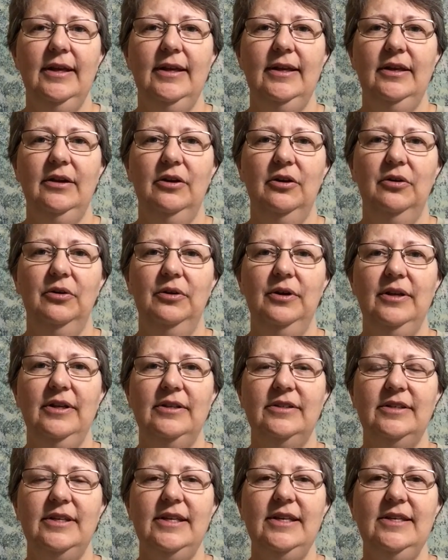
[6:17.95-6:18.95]
You know,
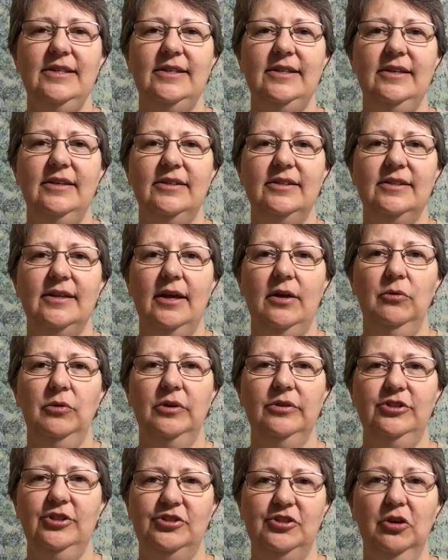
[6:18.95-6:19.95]
it's easy to say,
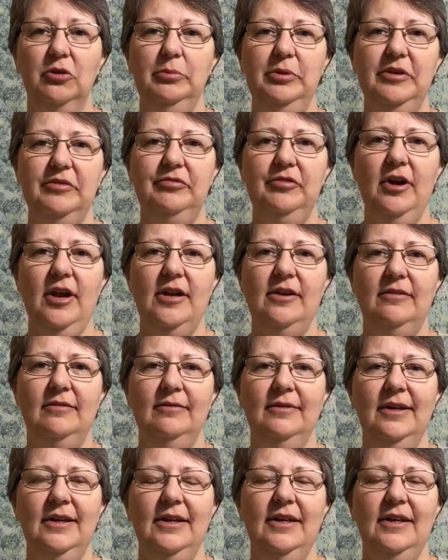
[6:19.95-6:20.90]
well, just don't be afraid.